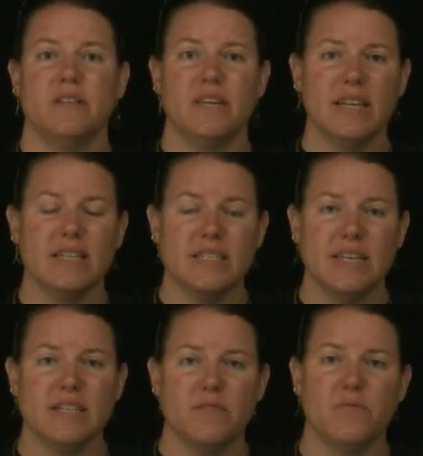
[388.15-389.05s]
Get a
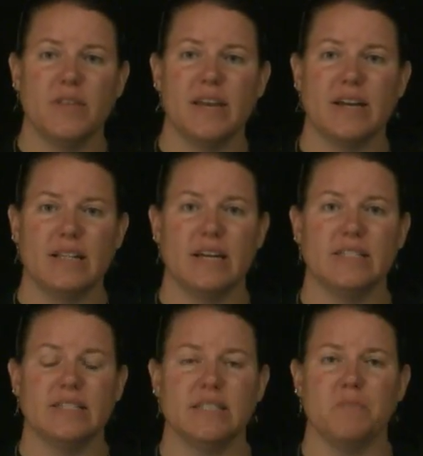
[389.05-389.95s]
sense of what that
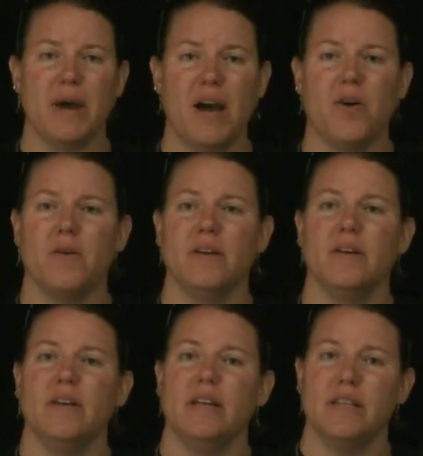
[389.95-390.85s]
class is about
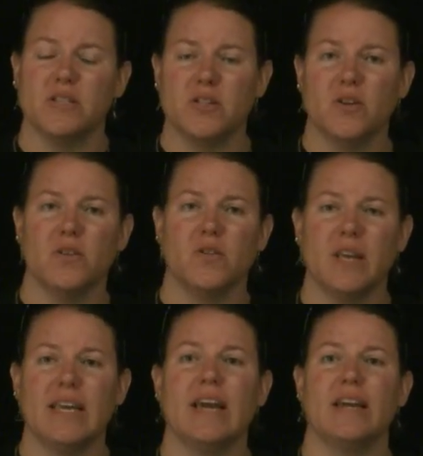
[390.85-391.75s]
and start
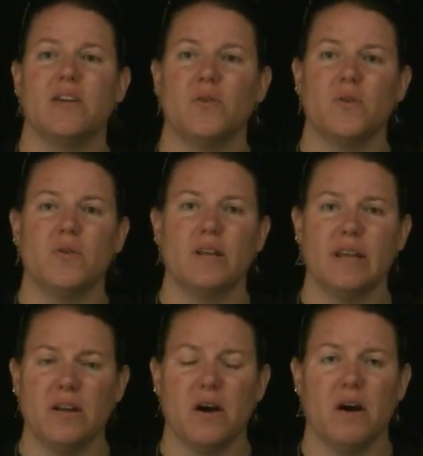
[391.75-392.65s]
looking at it
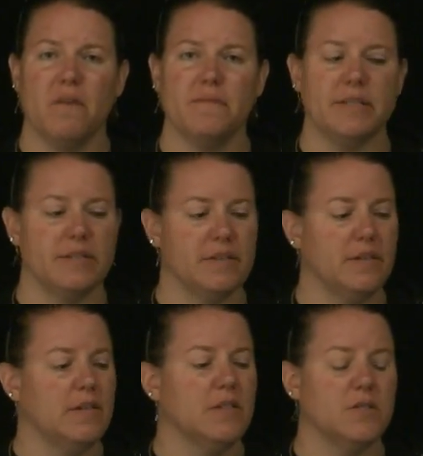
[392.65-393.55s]
early and often
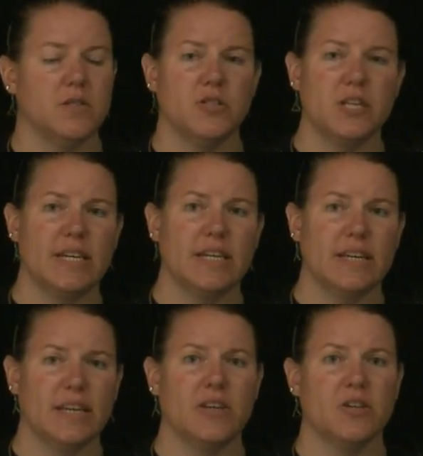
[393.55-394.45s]
so that you can
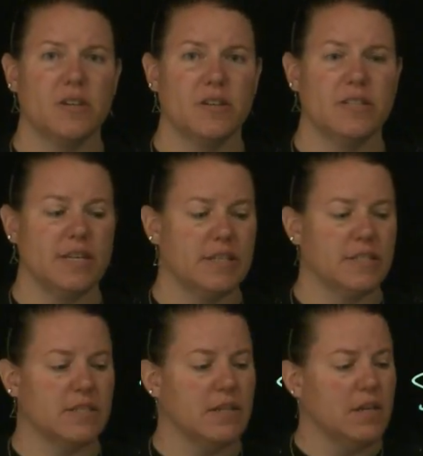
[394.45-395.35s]
get a good
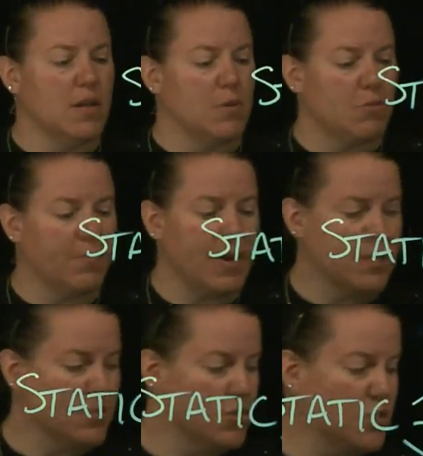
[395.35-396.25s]
sense.
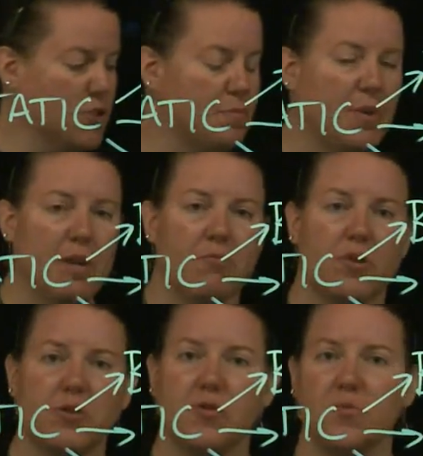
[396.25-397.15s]
Professors should be
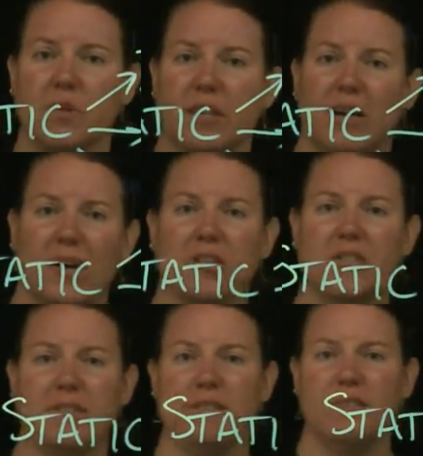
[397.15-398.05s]
approached with
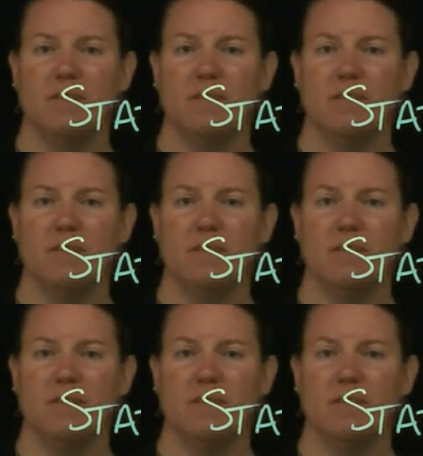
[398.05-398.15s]
caution.